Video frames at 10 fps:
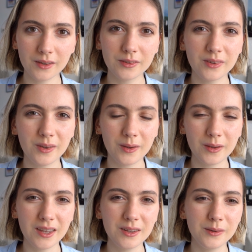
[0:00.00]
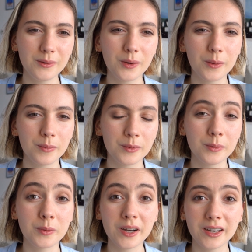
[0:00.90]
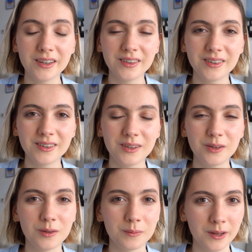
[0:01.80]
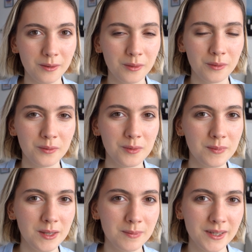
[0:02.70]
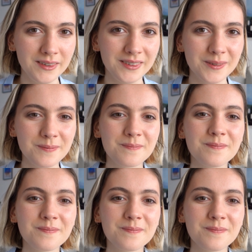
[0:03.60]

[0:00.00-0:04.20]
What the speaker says: So can you open wide your mouth for me, please?